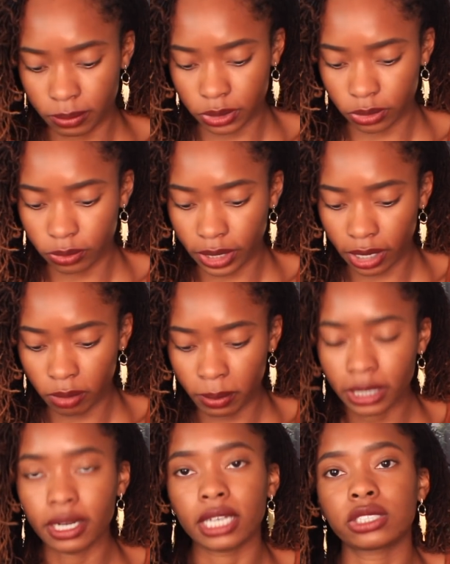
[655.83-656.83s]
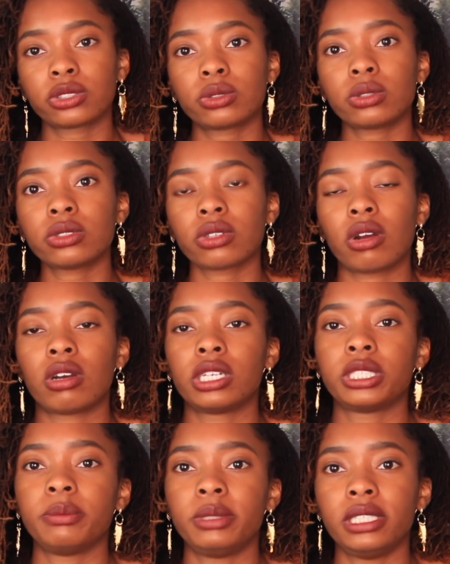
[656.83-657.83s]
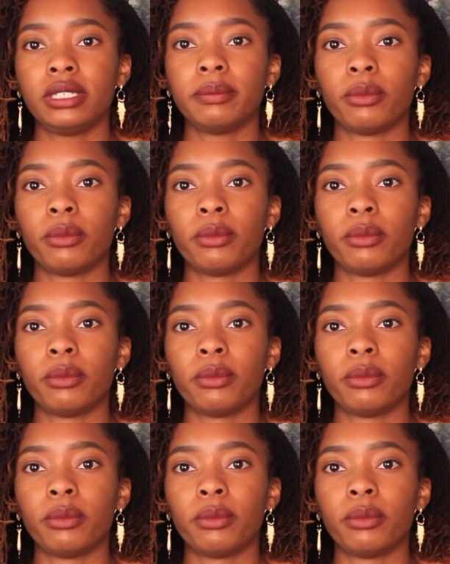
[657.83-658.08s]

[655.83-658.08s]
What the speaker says: So now my next goals are to be